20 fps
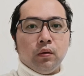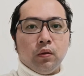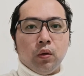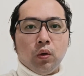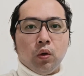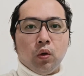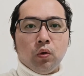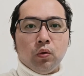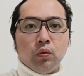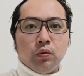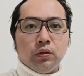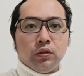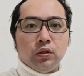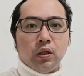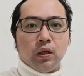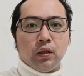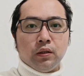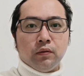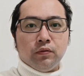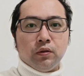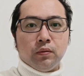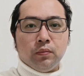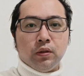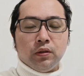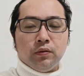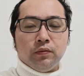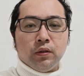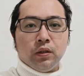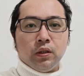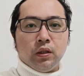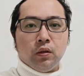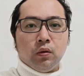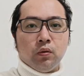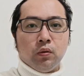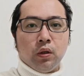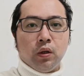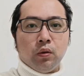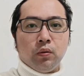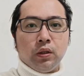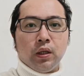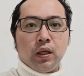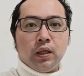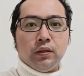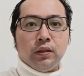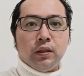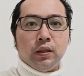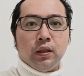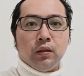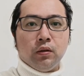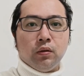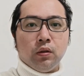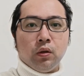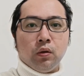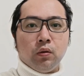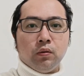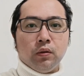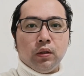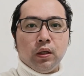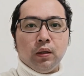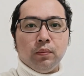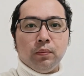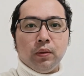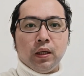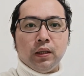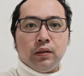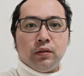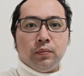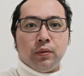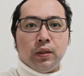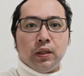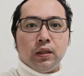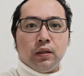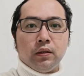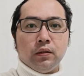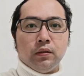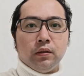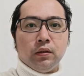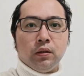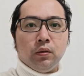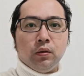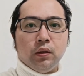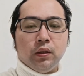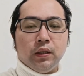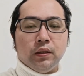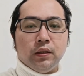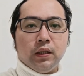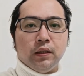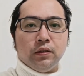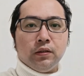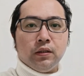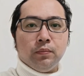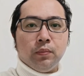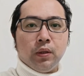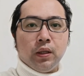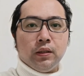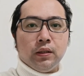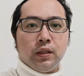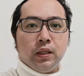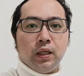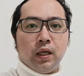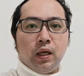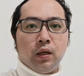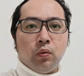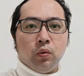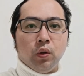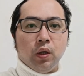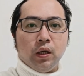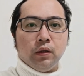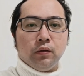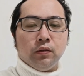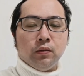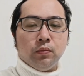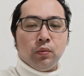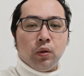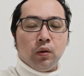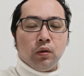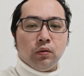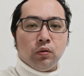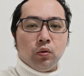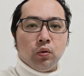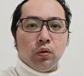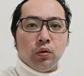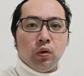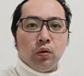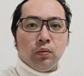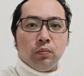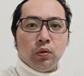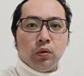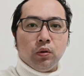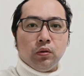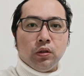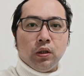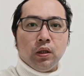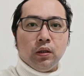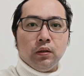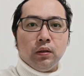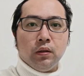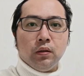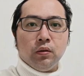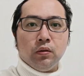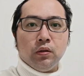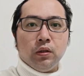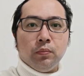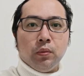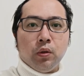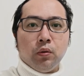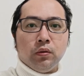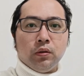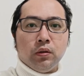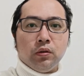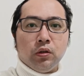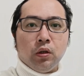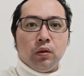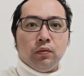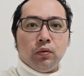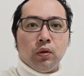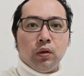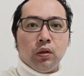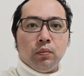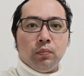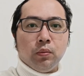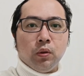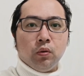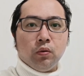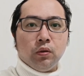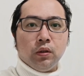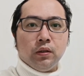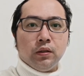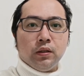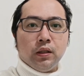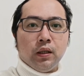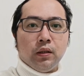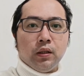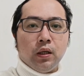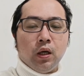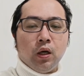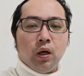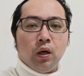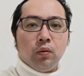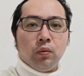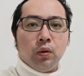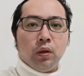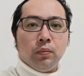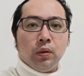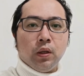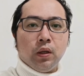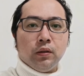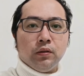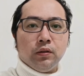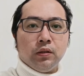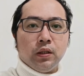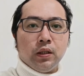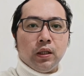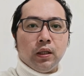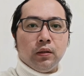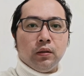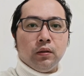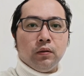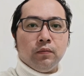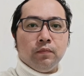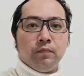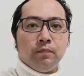Starting from this video, I would like to let you know that I plan to begin thoroughly testing my DIY smart door lock project, using both the software components and the hardware parts together.